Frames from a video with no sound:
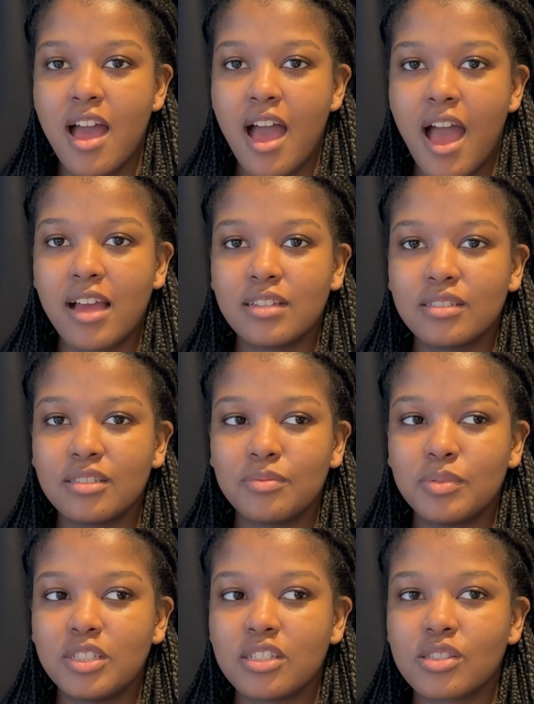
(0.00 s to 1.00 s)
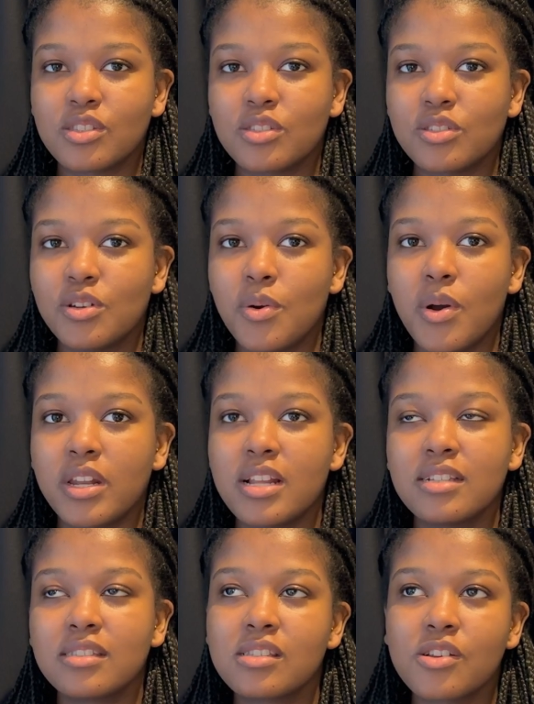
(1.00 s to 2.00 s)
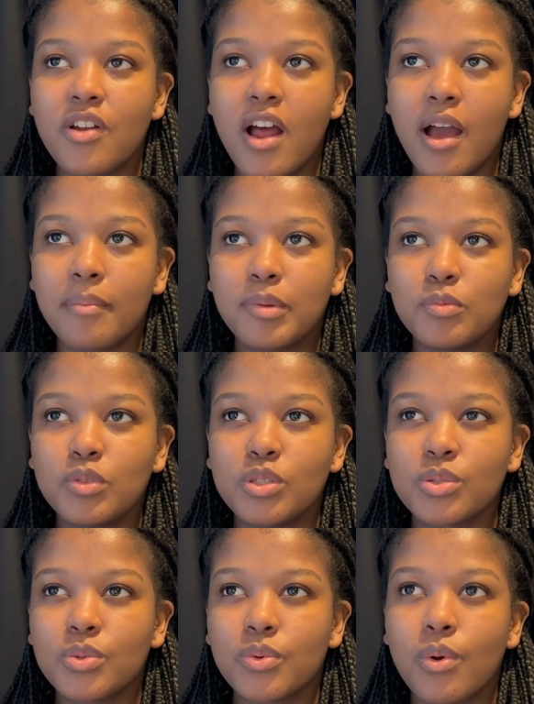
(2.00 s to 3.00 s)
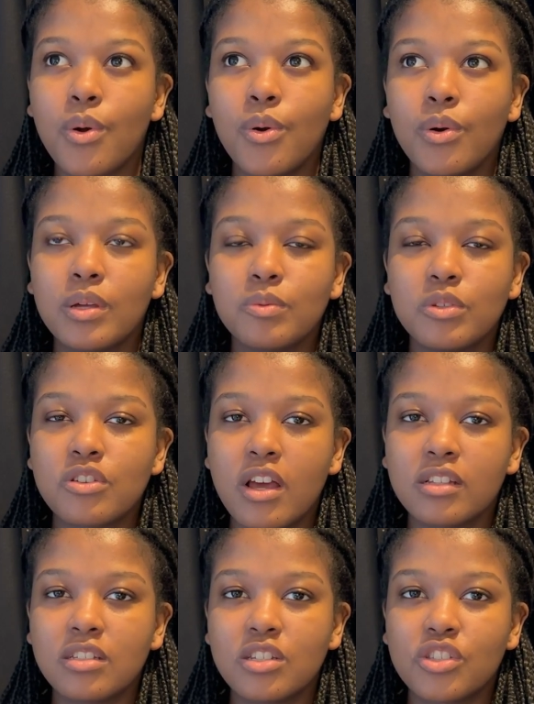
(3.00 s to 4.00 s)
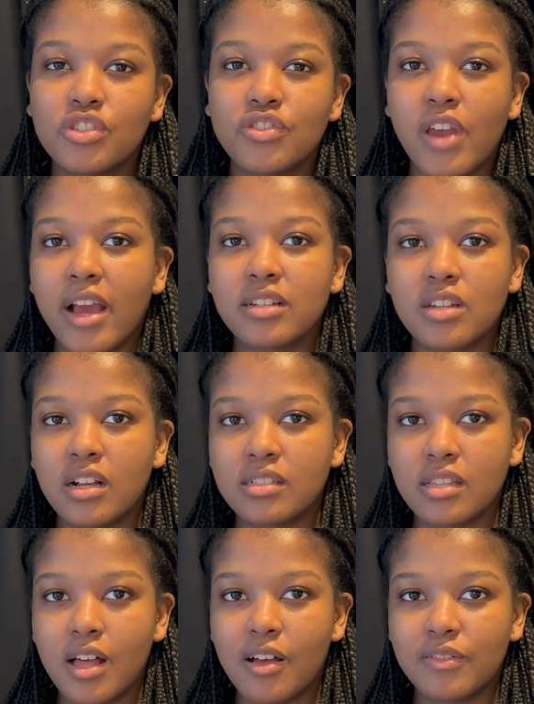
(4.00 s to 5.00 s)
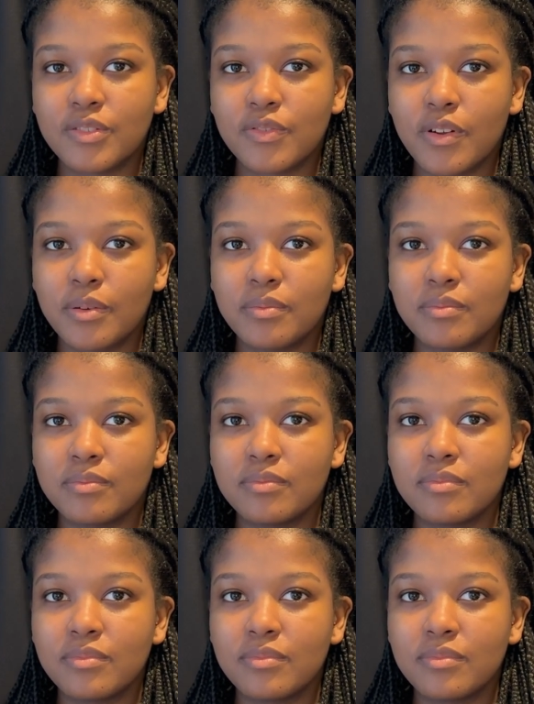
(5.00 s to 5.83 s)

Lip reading: and we just go on Instagram and we scroll and we try to distract ourselves from